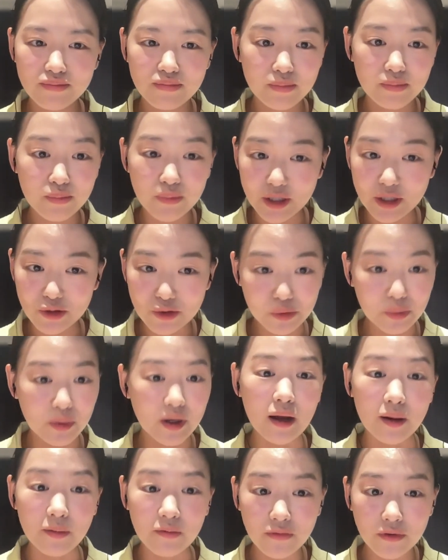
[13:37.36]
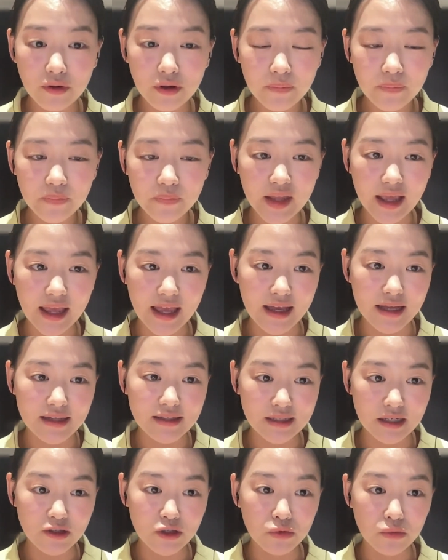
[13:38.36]
be super helpful and
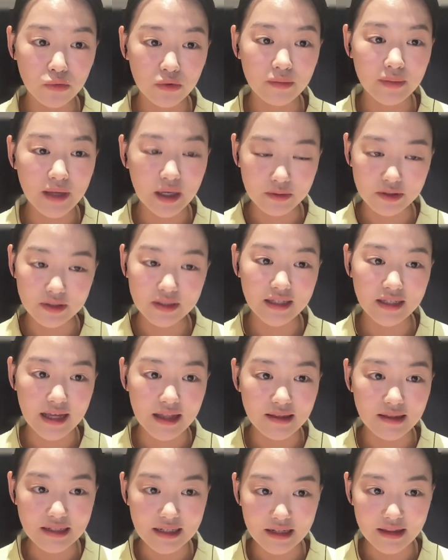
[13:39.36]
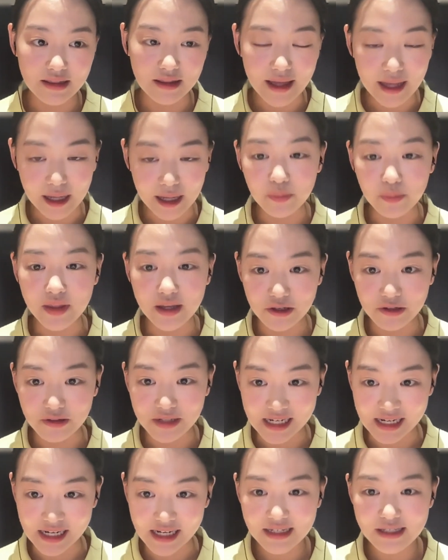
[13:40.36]
you will be able to get the help that you
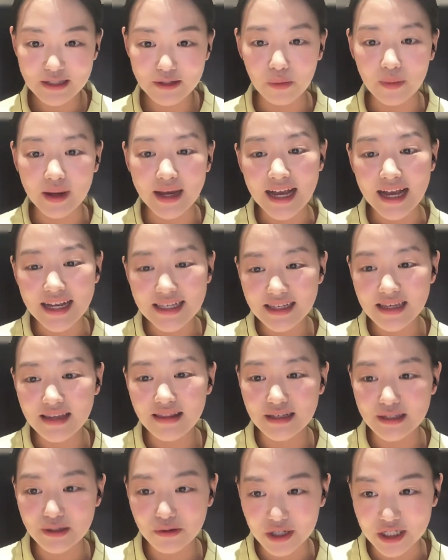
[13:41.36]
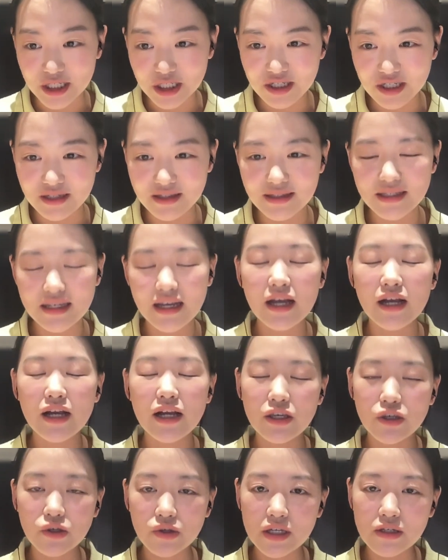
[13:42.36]
need. So by asking these questions,
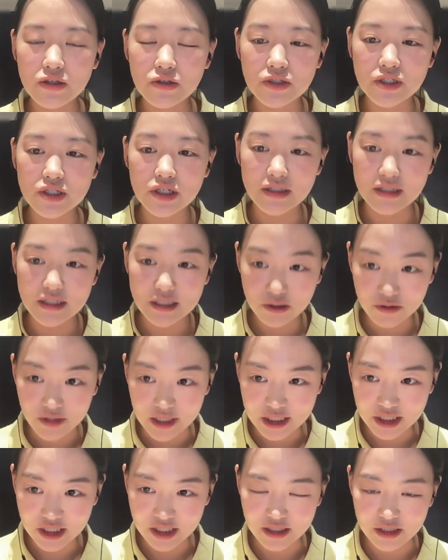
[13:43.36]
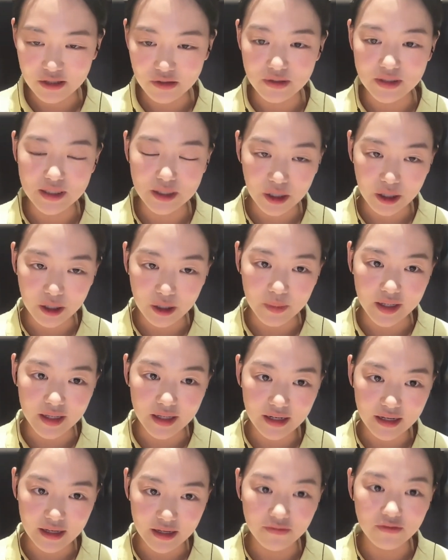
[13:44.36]
you can use your discretion to
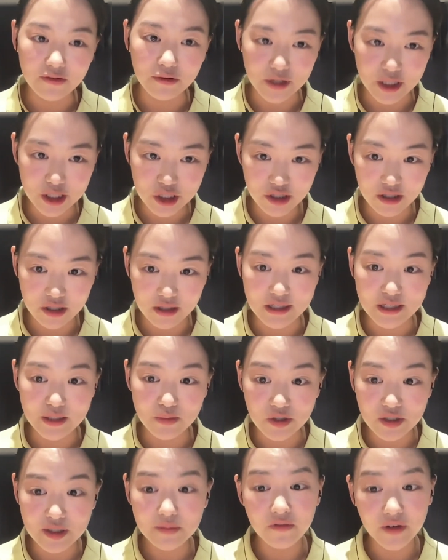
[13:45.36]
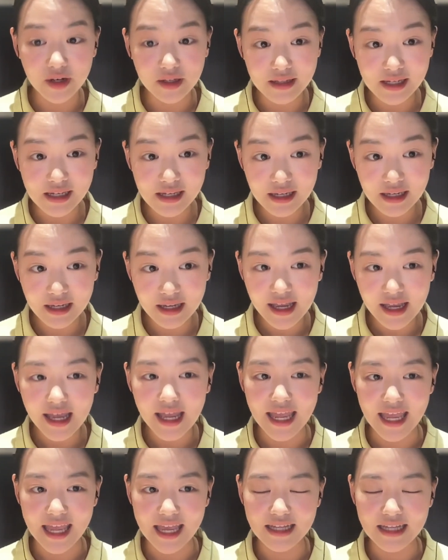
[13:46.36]
determine if the restaurant is Muslim friendly
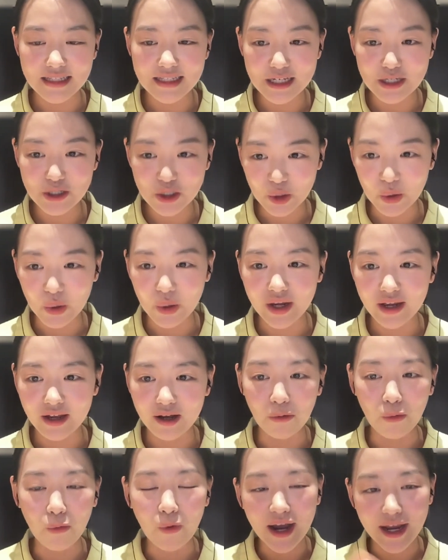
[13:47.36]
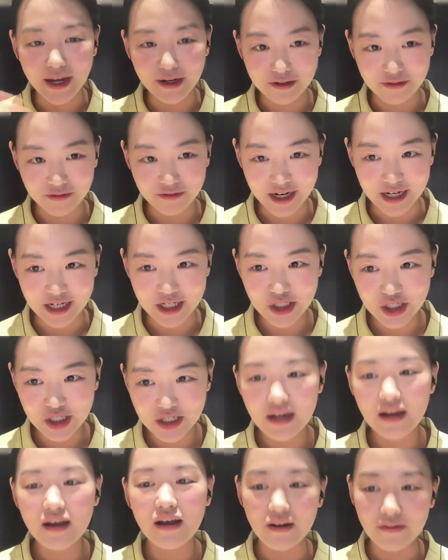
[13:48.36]
and enjoy a wider range
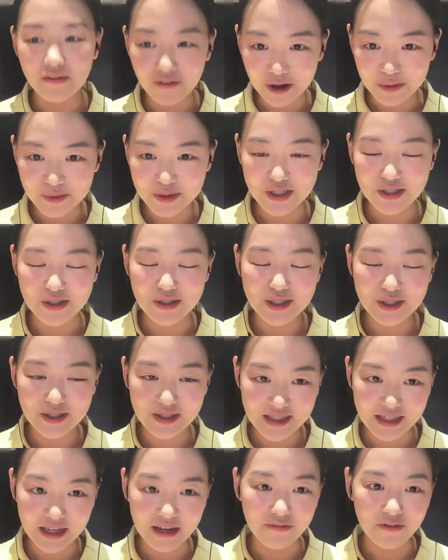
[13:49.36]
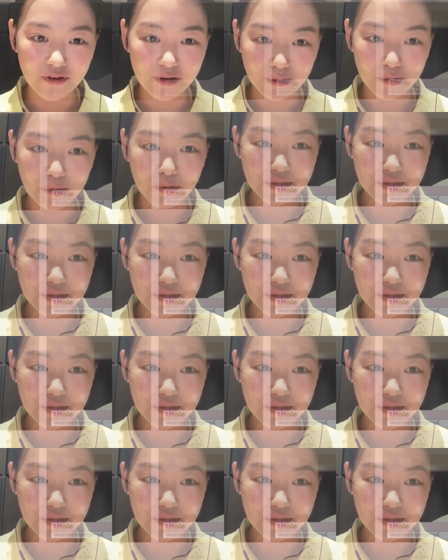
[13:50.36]
of options to savor local